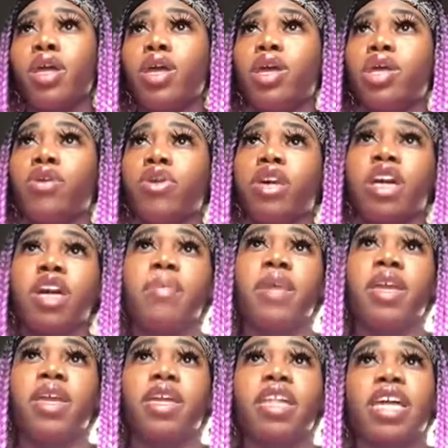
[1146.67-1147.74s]
you'll come
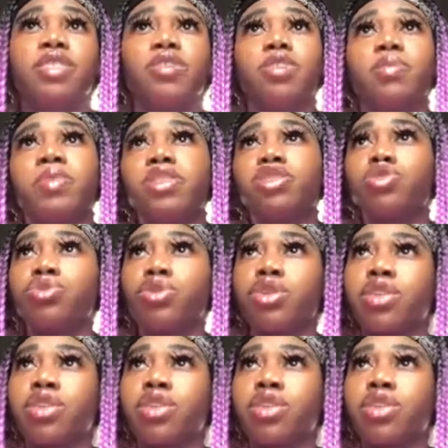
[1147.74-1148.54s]
in, classes will be shorter.